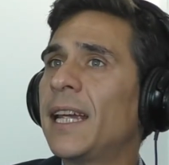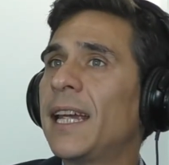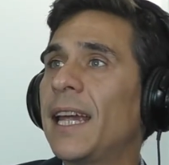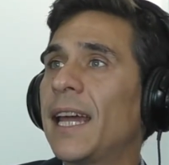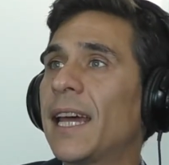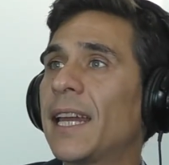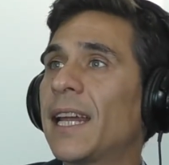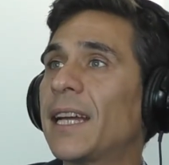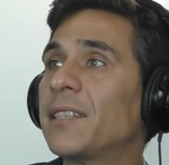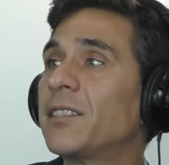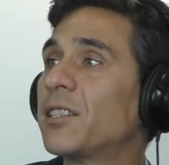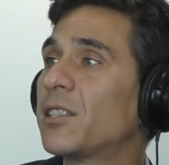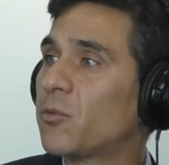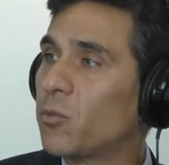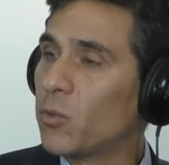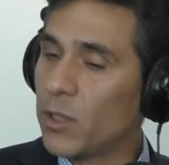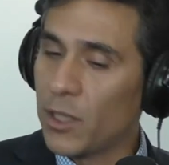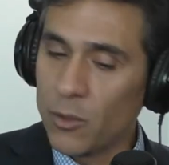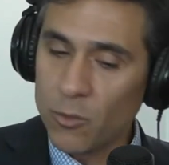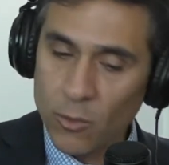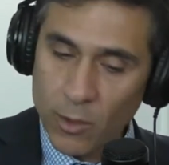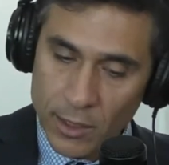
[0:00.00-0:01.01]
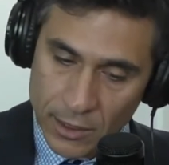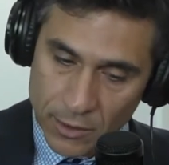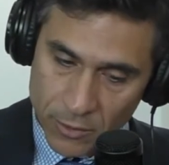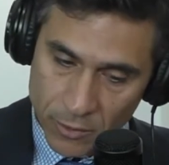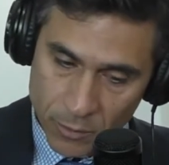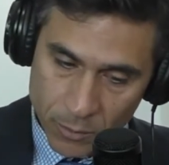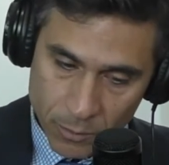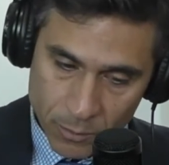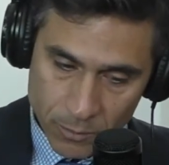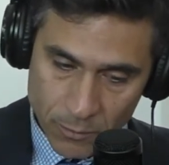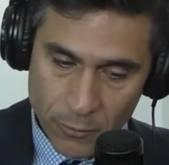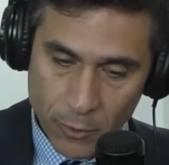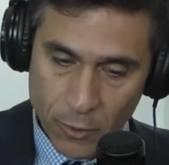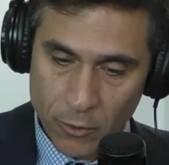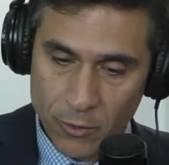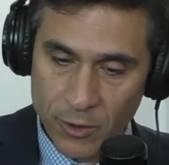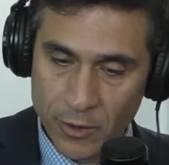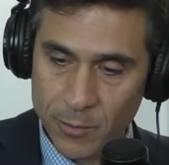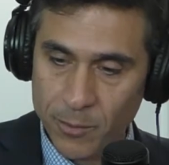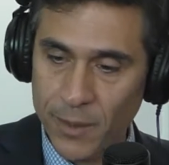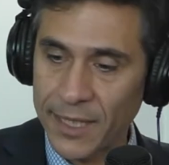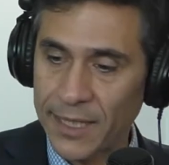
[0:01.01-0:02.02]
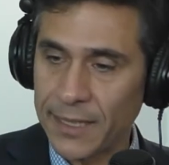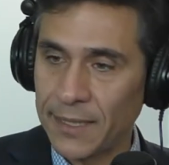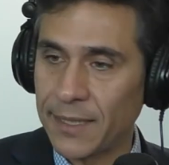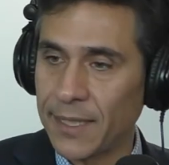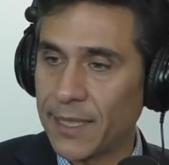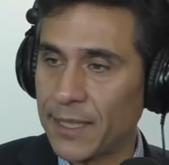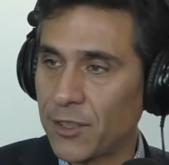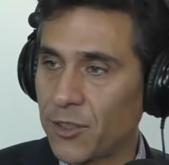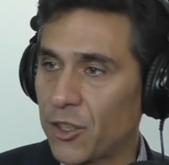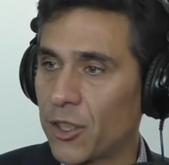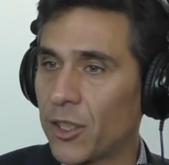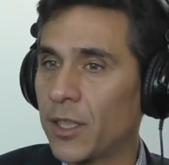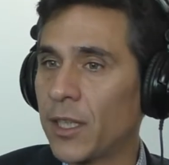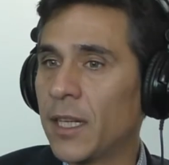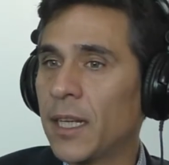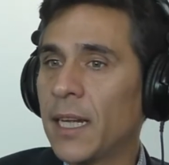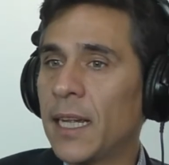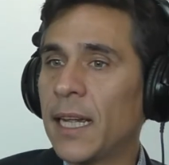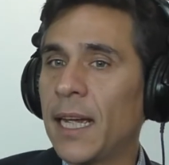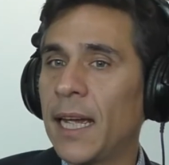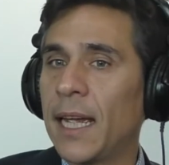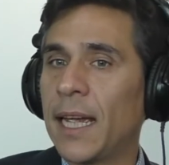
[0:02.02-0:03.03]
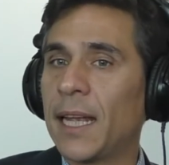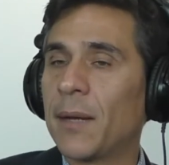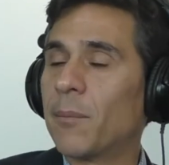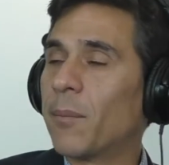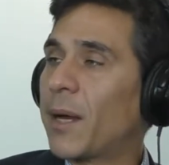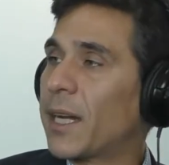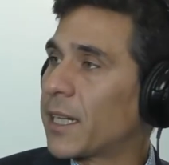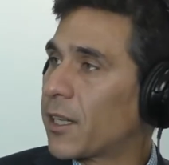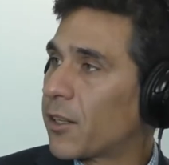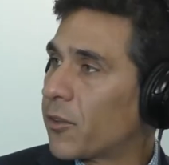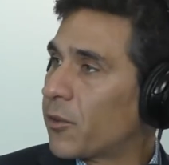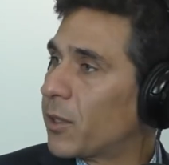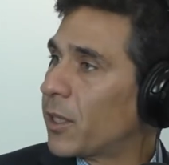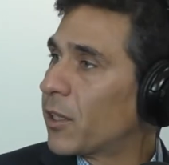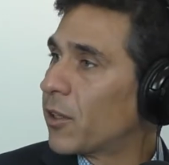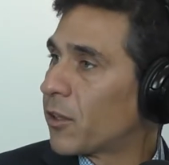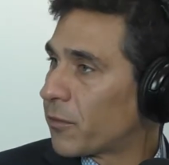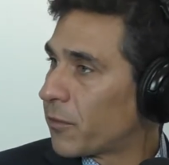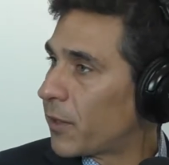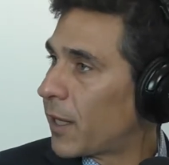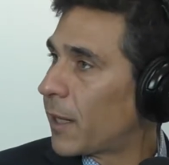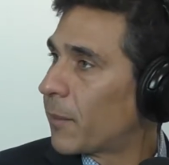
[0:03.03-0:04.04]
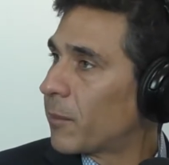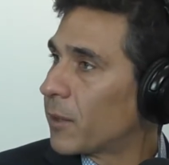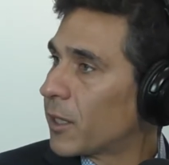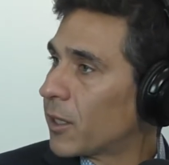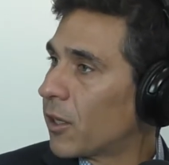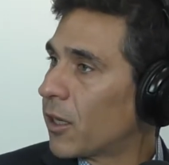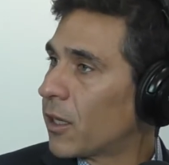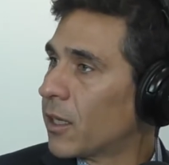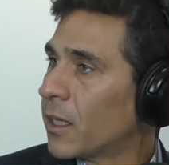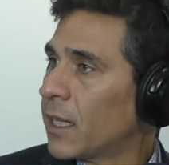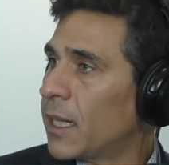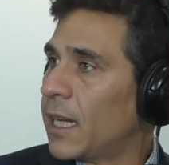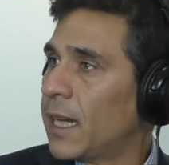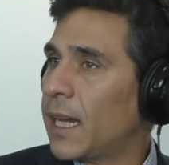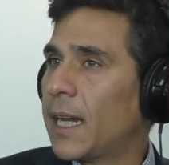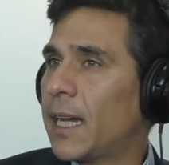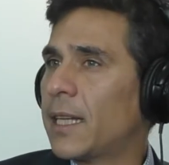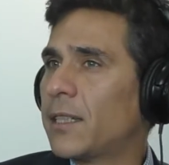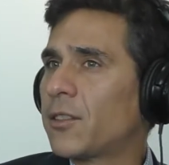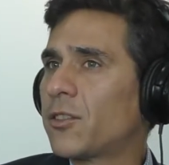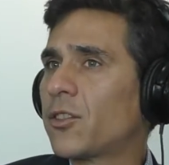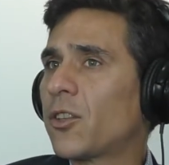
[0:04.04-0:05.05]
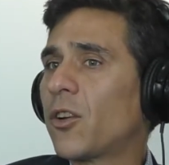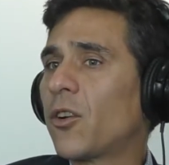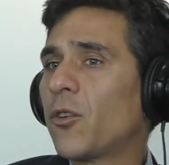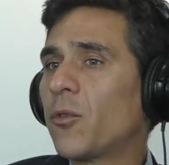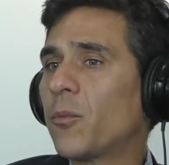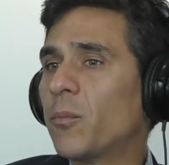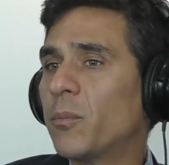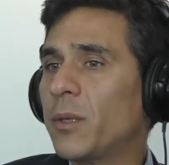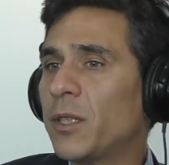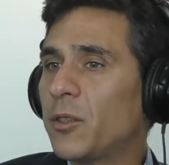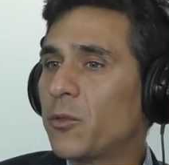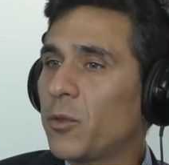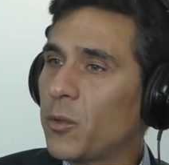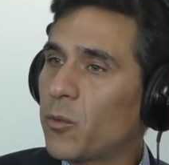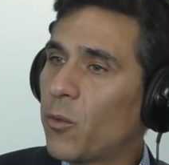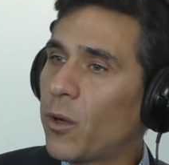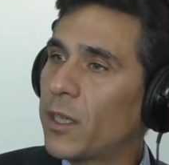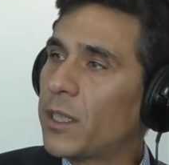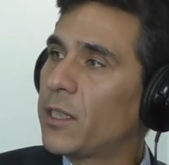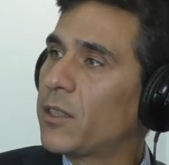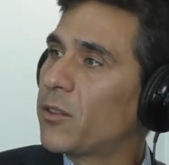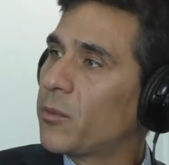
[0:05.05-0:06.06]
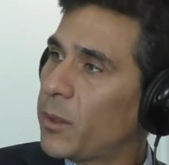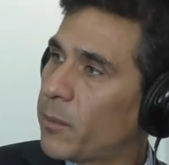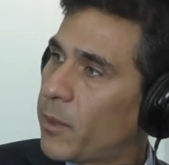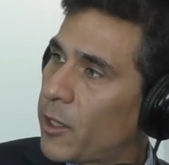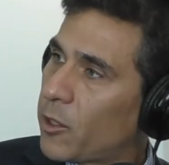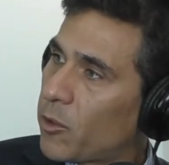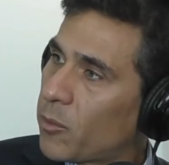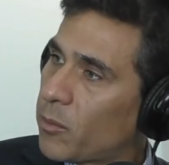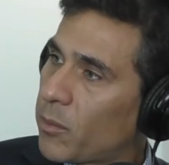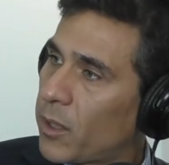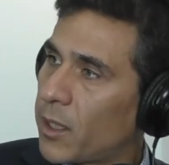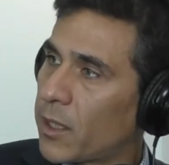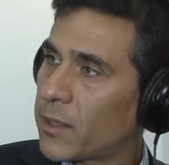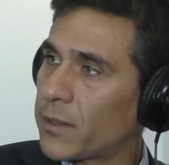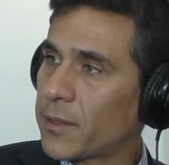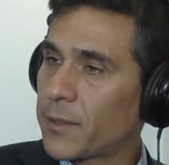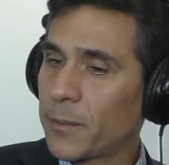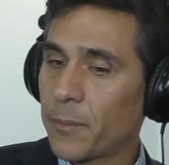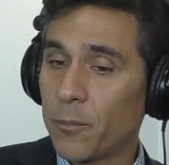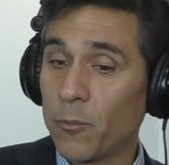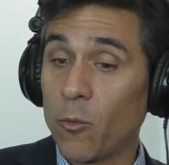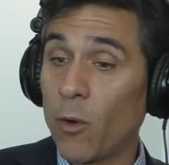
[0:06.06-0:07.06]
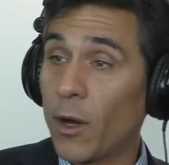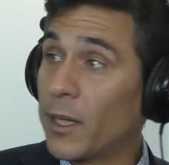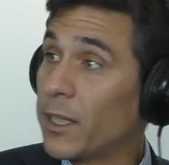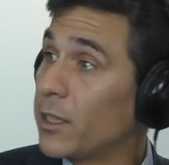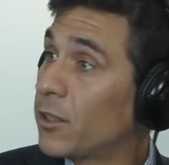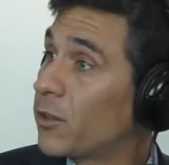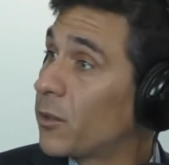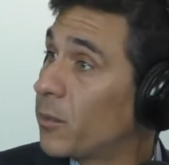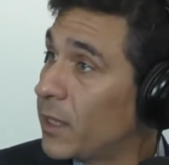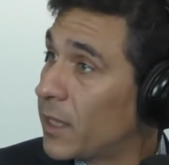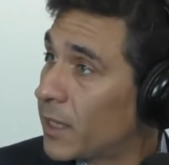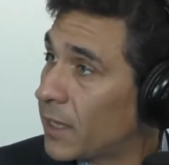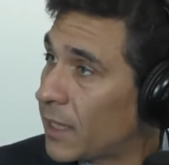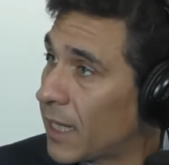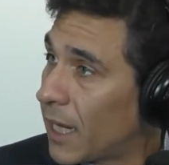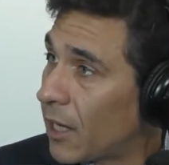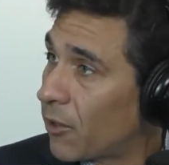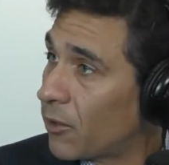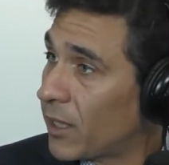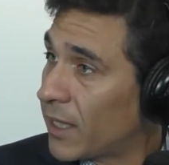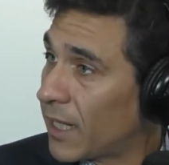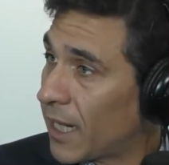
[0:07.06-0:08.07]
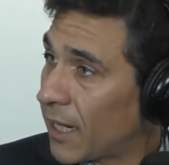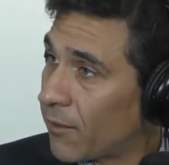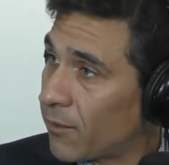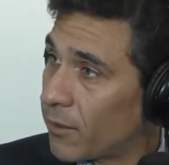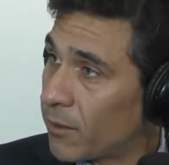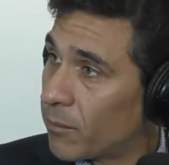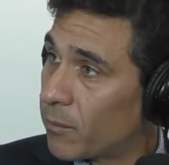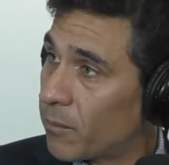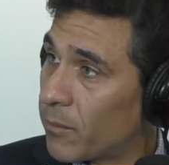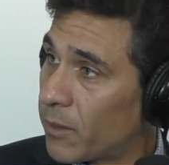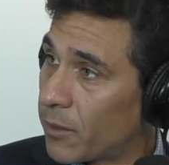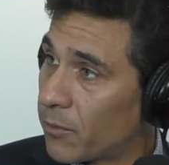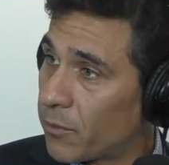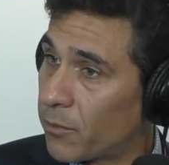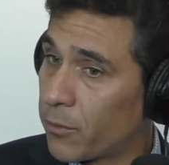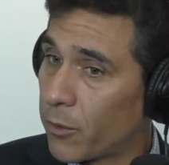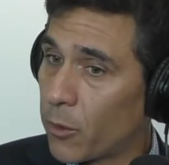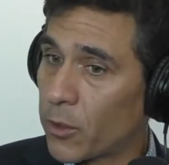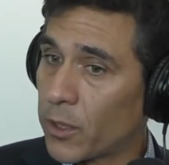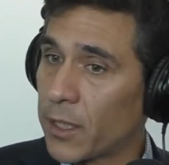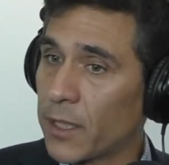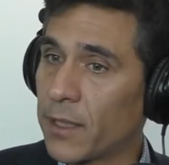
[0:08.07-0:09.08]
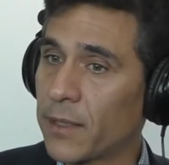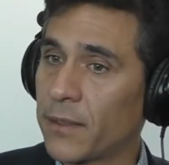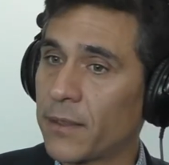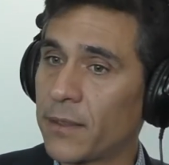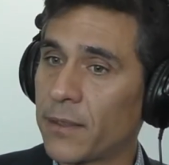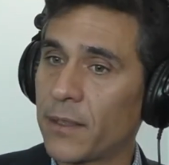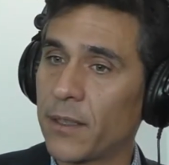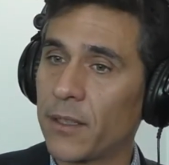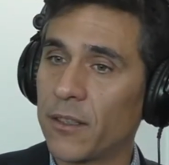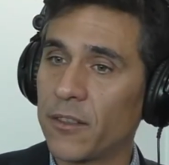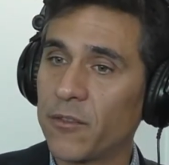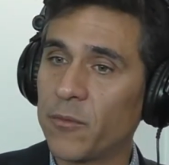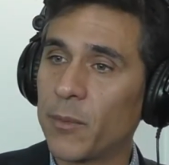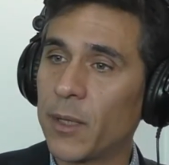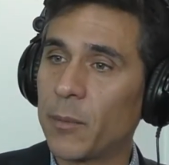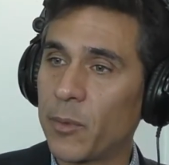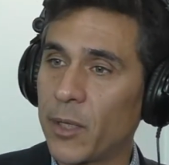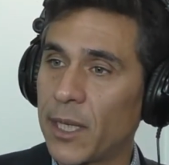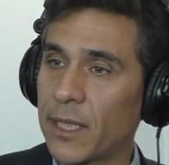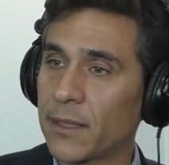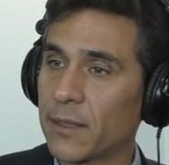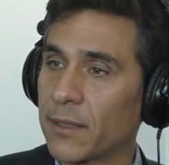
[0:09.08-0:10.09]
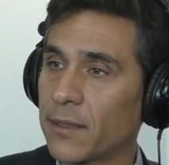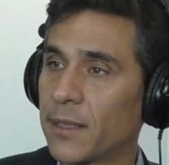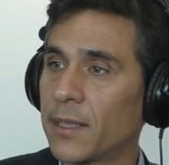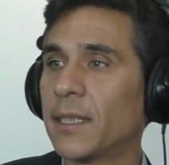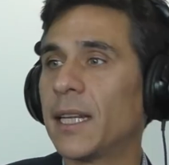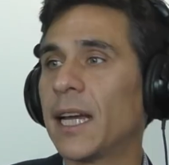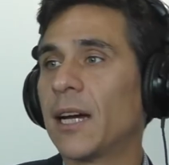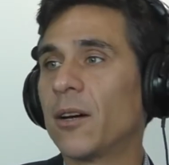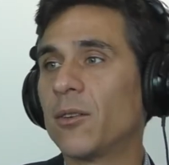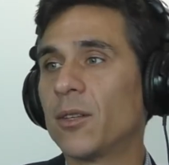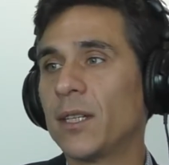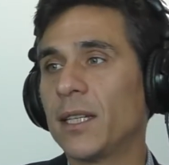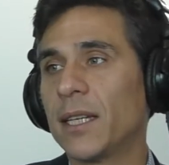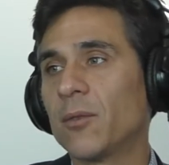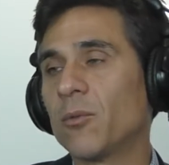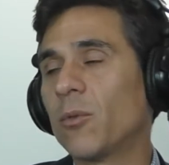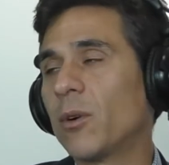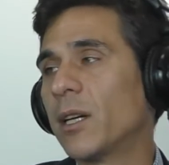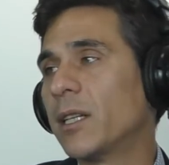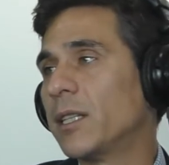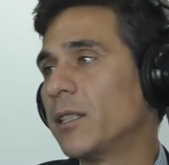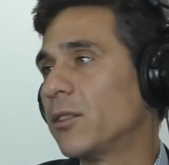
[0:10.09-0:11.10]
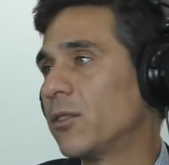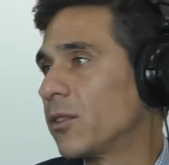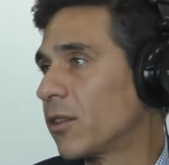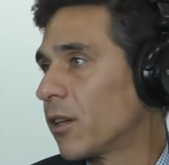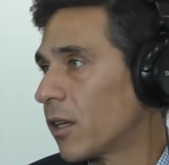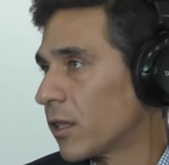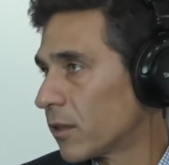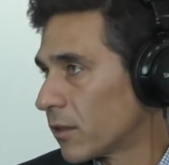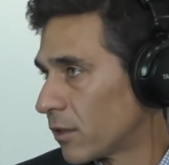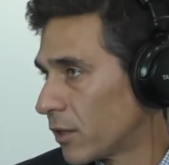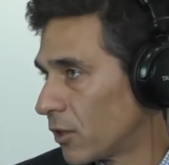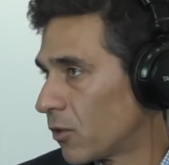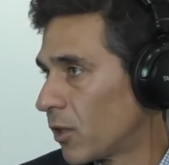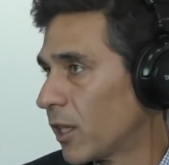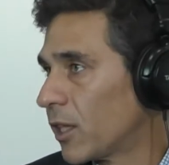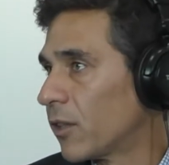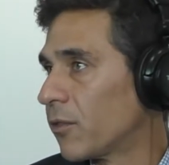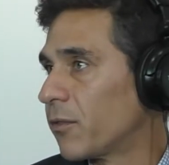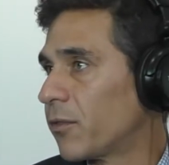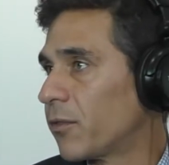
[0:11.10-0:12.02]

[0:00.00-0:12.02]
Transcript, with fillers: And I just really wanted to focus my attention and my career on family law. And so between wanting to be my own boss, wanting to be in Downey and having the focus of my practice in Downey and wanting to concentrate on